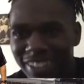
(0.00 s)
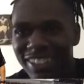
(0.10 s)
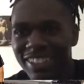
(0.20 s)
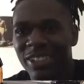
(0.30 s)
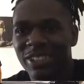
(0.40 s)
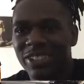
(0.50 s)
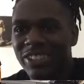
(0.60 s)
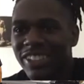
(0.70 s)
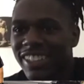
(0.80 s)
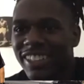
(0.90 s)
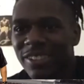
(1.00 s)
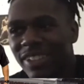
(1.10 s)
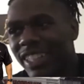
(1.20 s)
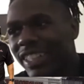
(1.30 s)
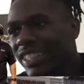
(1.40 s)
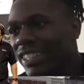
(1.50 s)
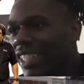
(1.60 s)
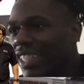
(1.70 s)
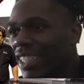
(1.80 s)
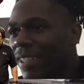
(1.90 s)
The fans
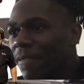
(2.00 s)
they